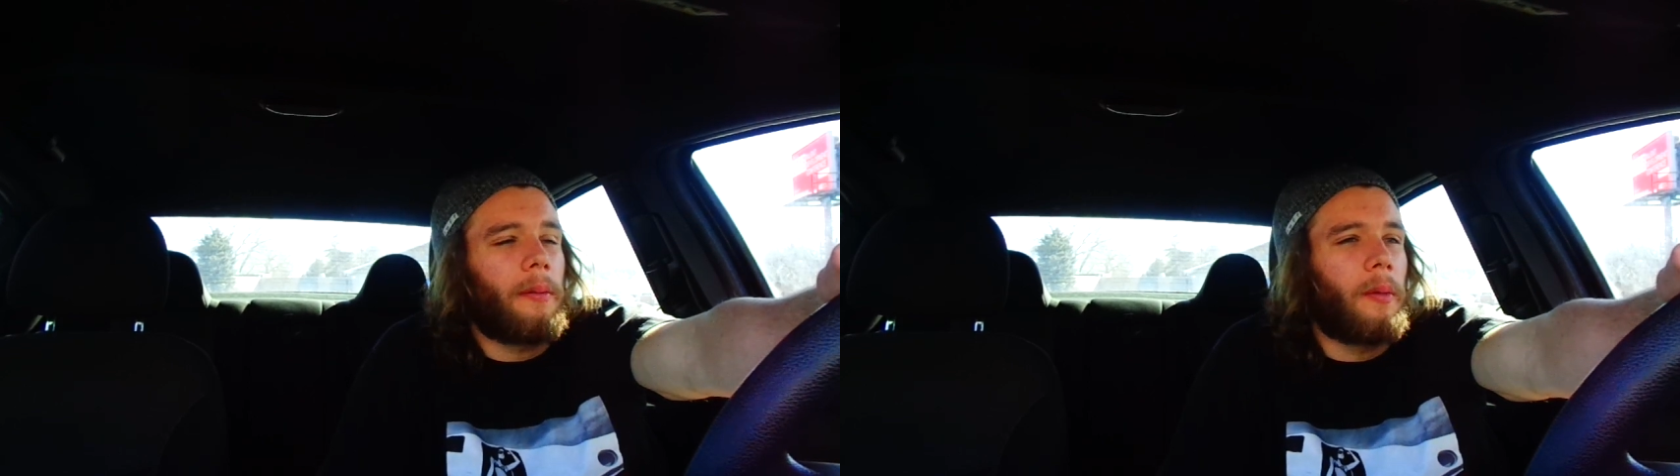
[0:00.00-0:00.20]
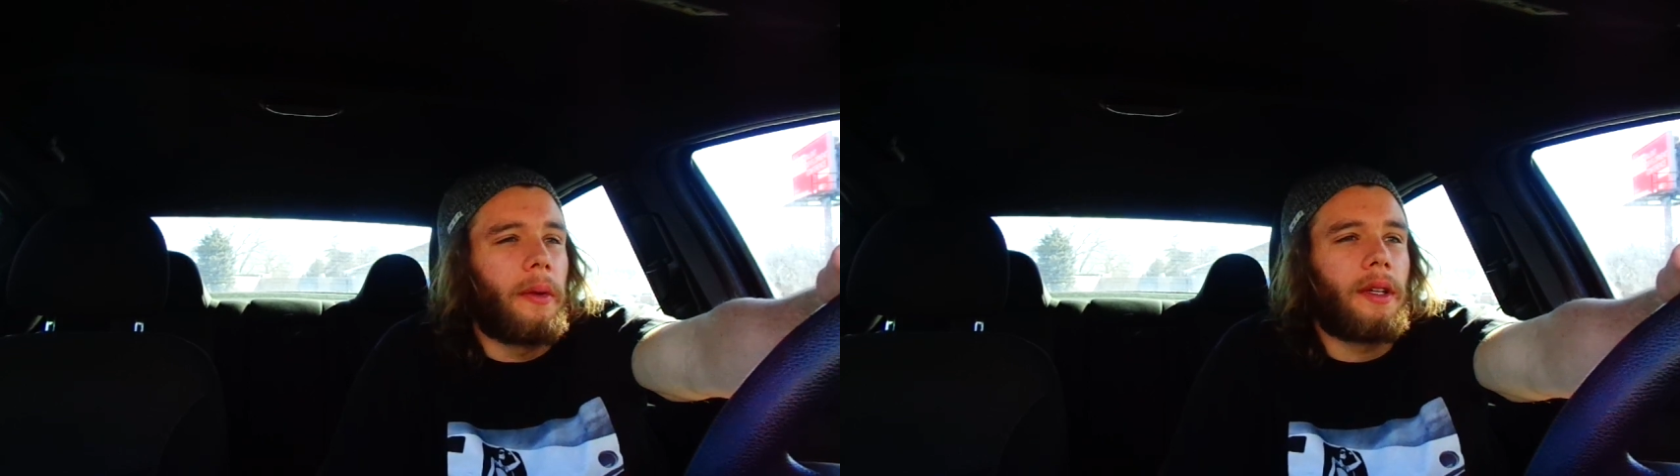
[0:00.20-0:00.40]

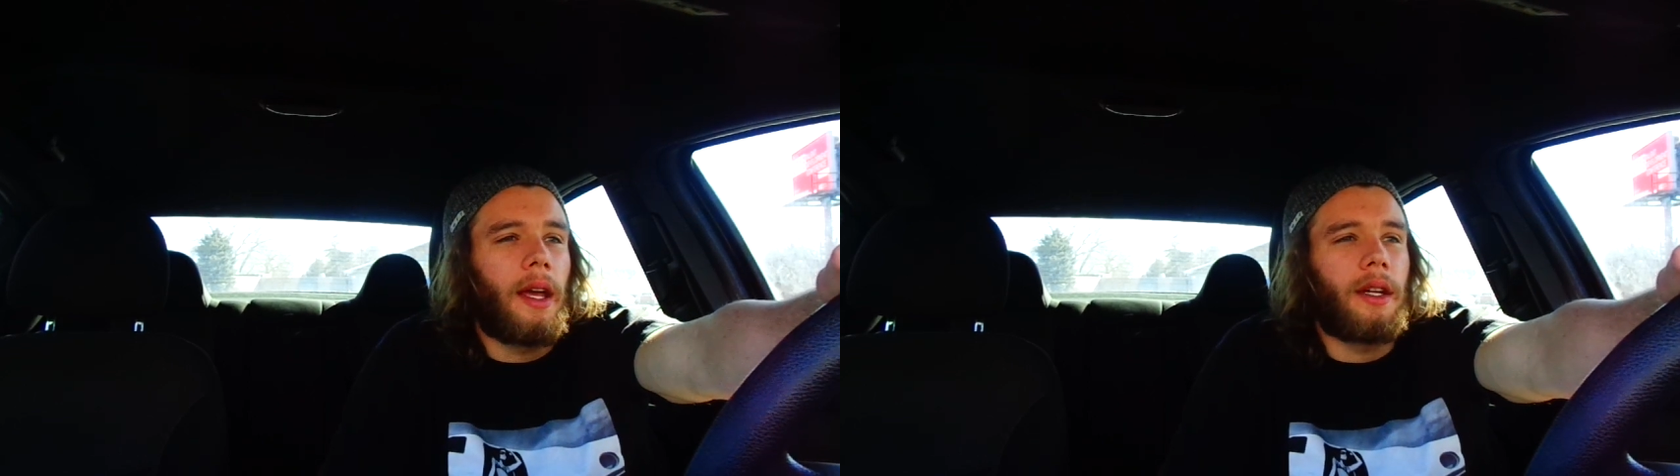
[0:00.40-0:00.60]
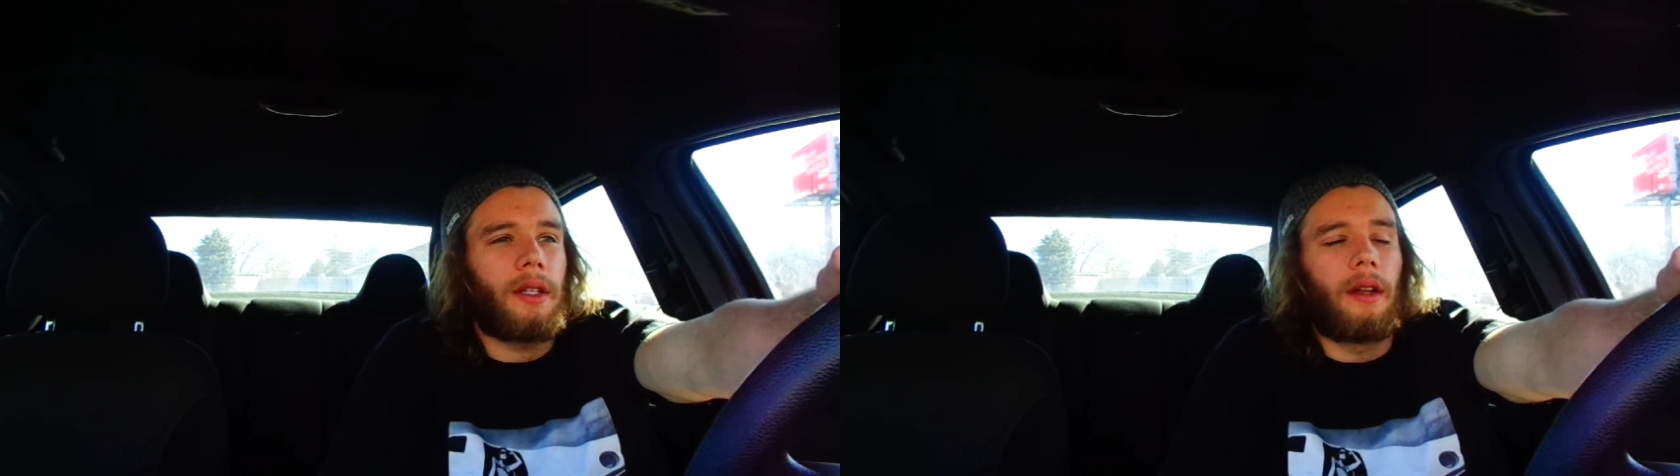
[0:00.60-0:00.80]

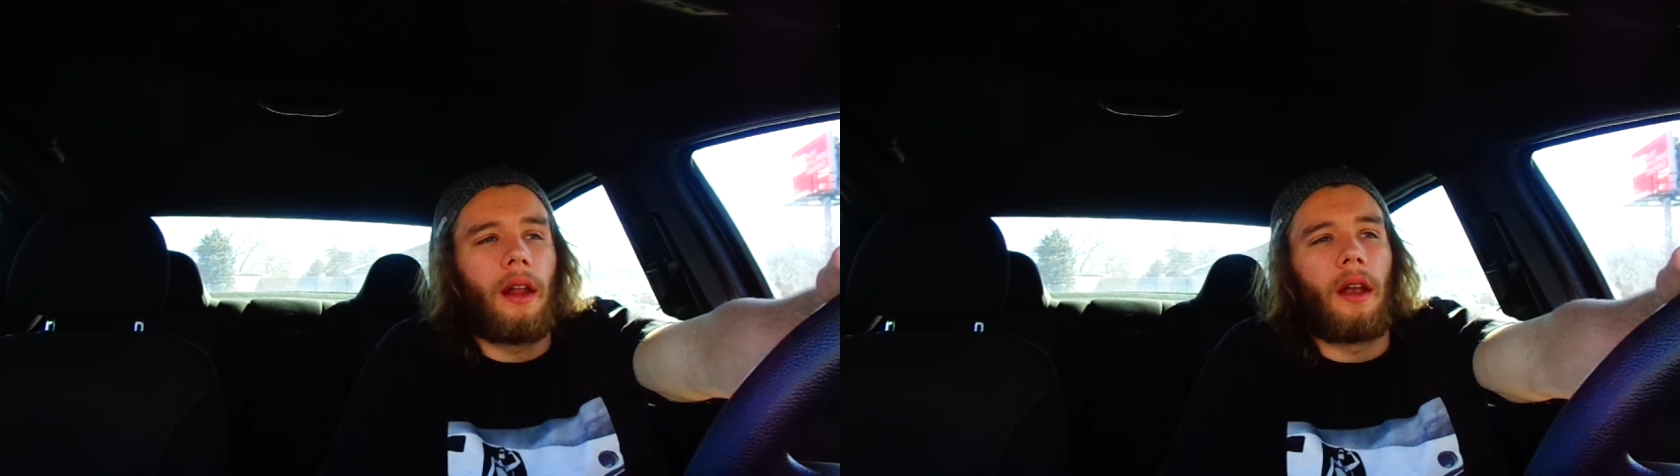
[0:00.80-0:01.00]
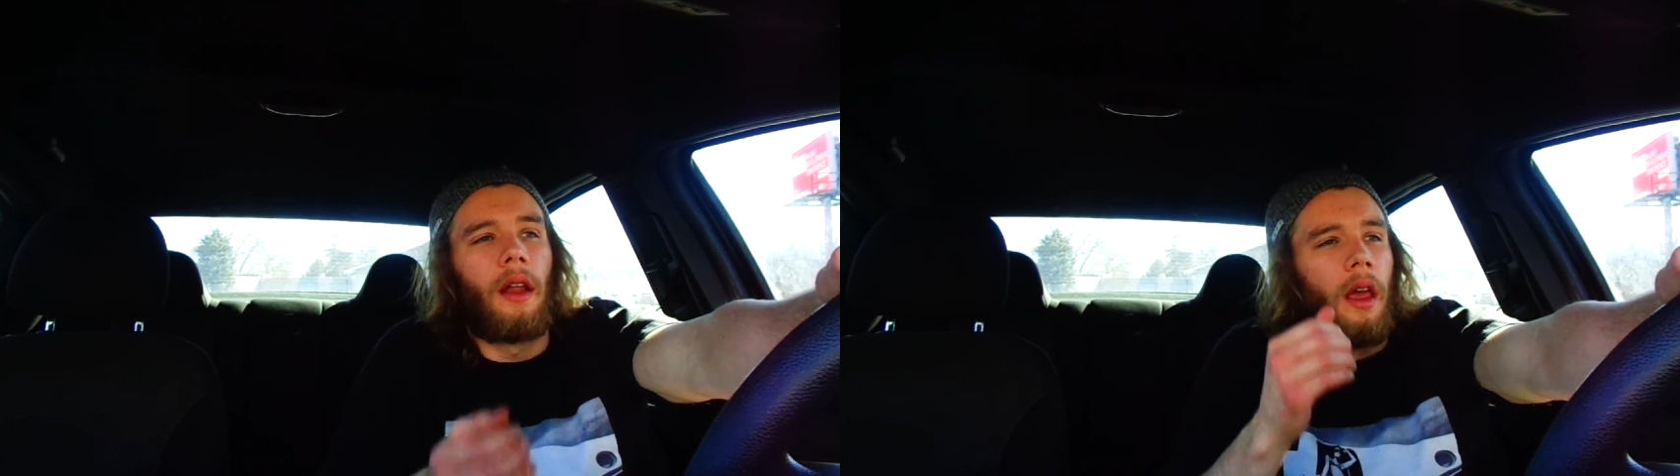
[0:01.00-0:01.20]
implementation
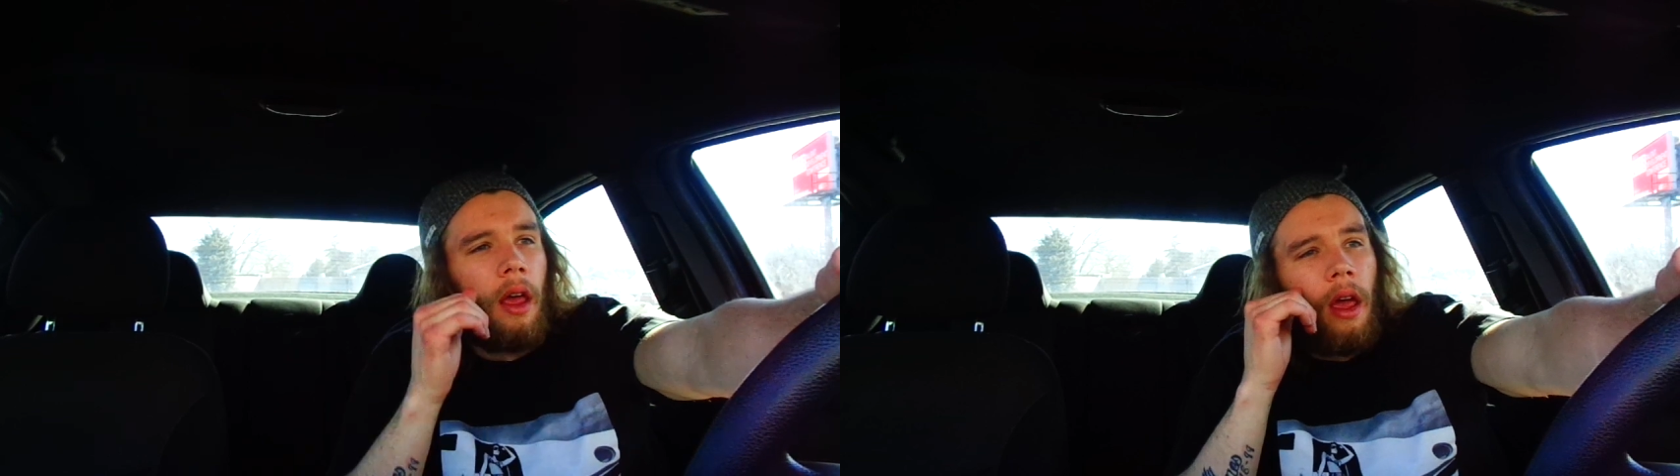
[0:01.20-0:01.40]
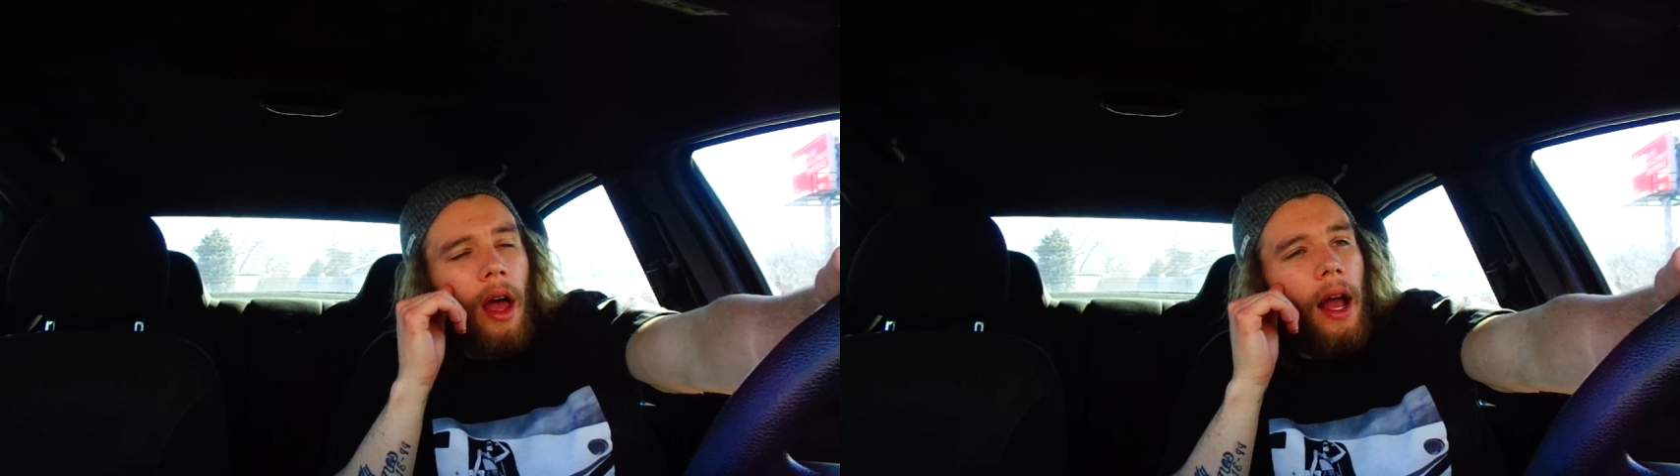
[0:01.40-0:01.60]
and
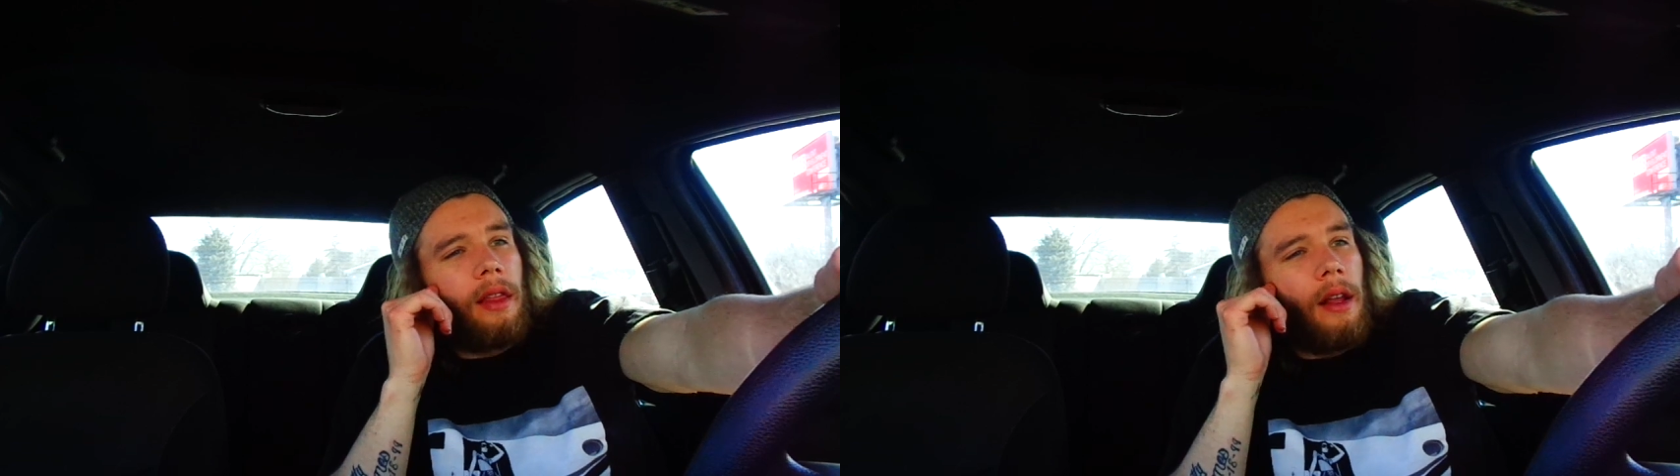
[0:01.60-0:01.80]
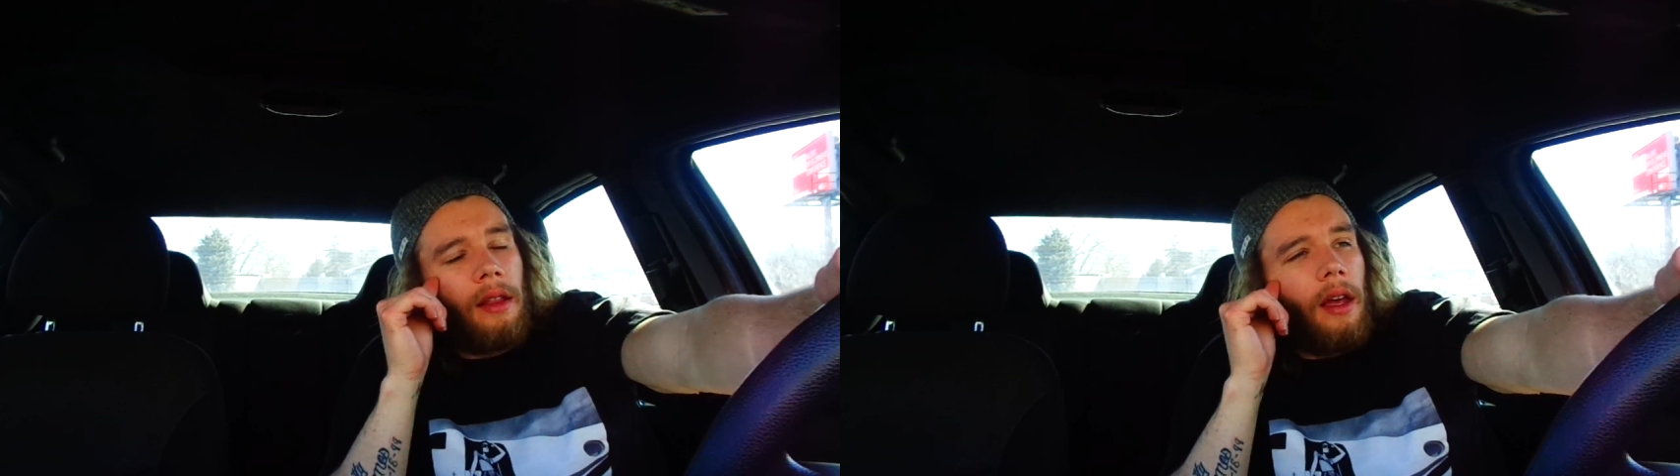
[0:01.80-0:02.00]
I
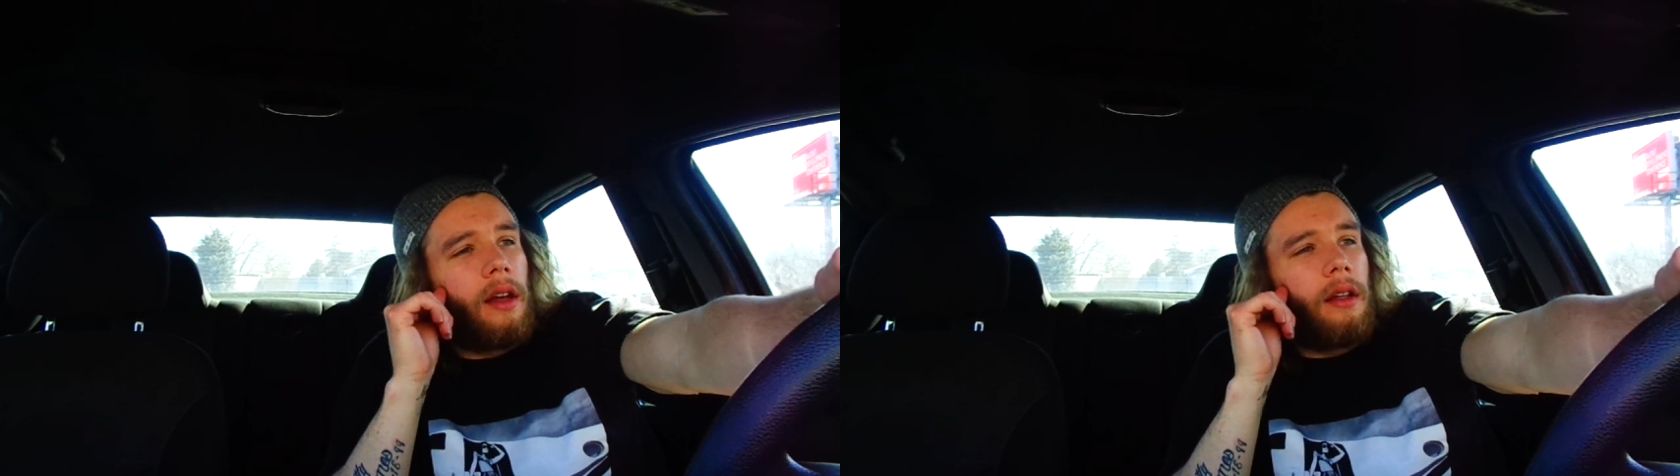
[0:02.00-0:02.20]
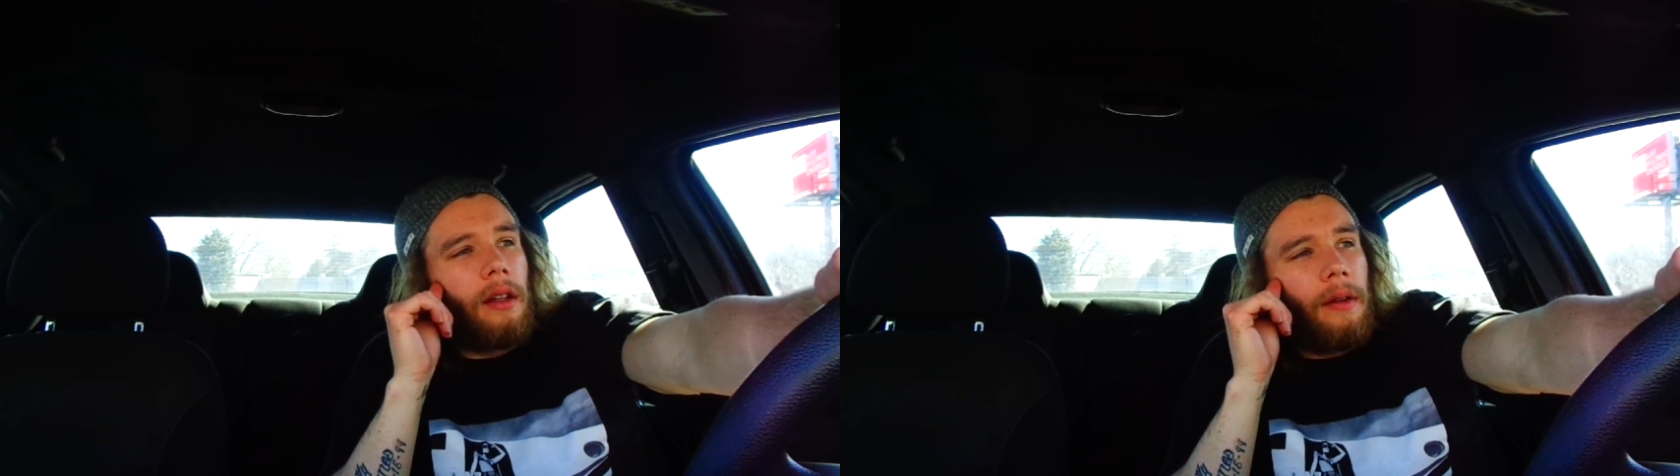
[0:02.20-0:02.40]
think
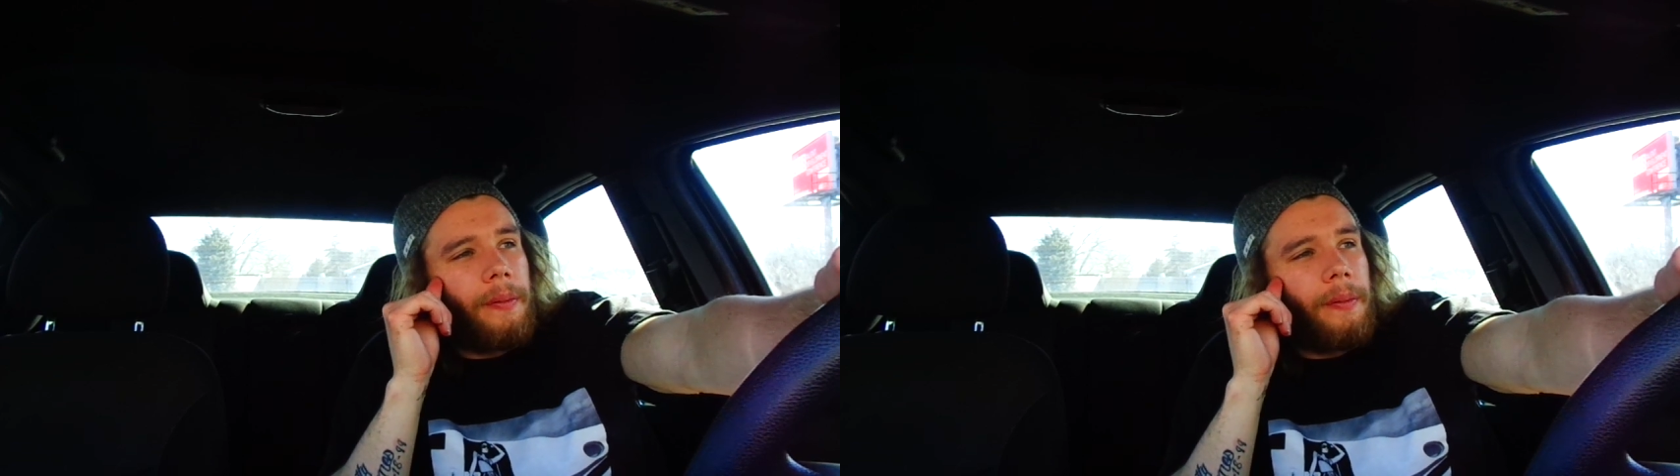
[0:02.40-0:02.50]
that